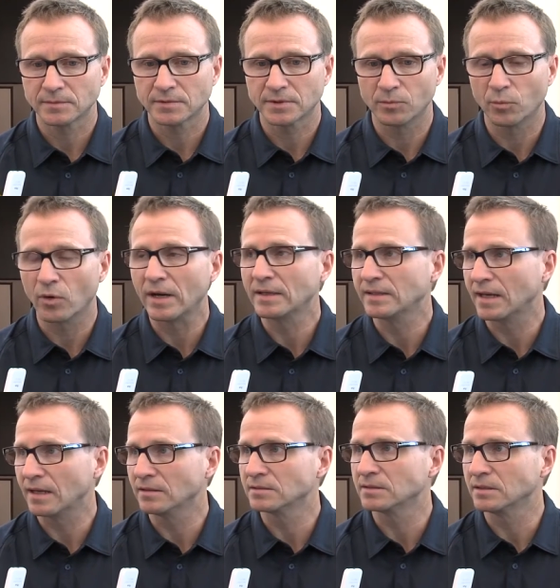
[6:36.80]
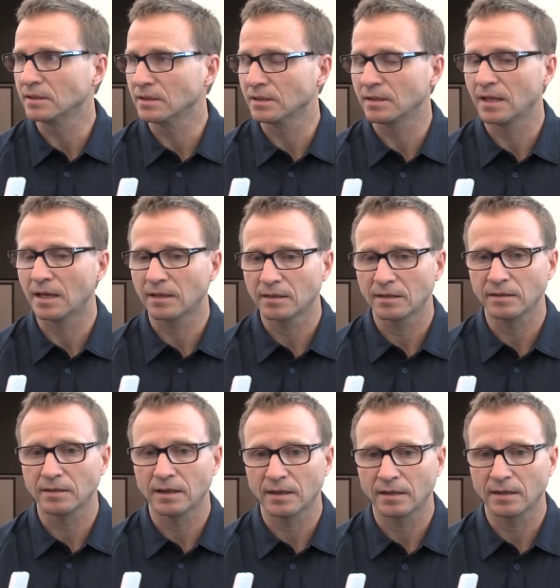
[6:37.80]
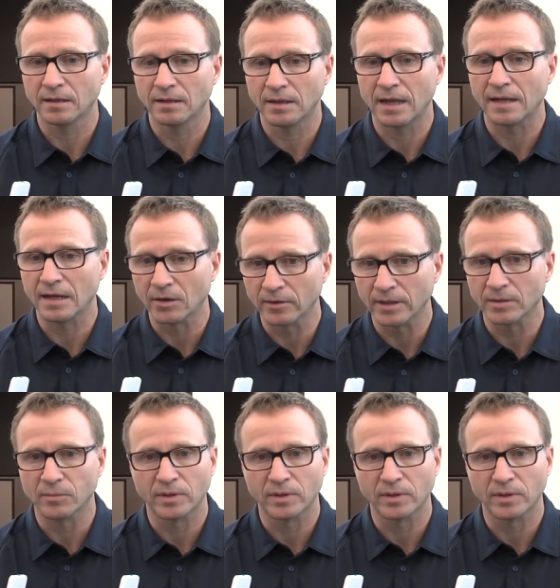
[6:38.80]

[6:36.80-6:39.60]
some breakdowns in, in, that in that in that area.